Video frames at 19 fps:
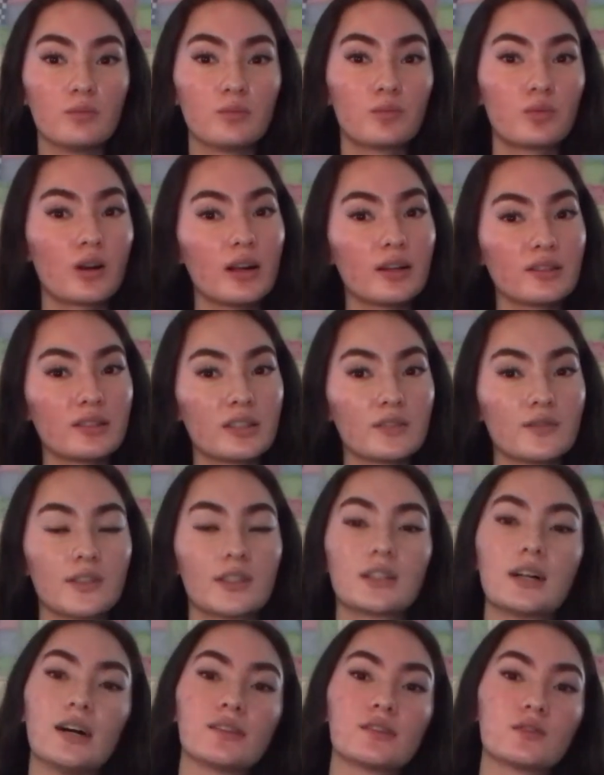process for the
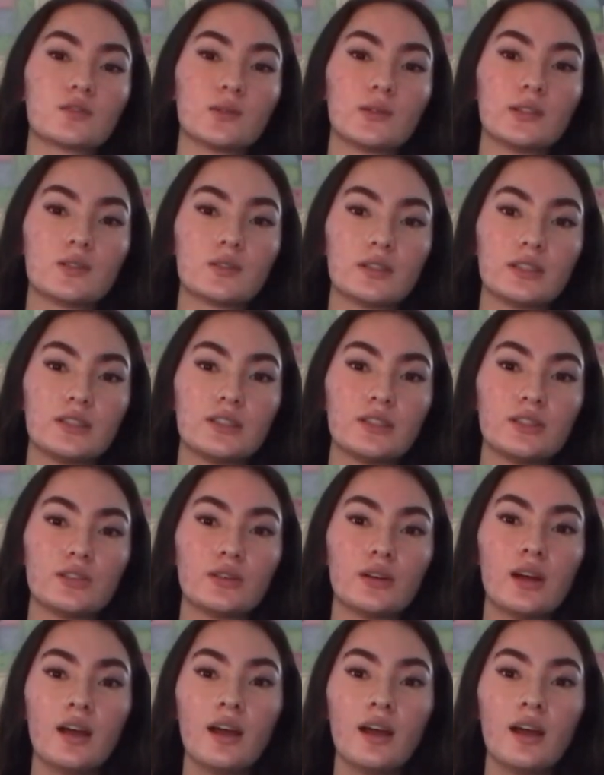class of 2022,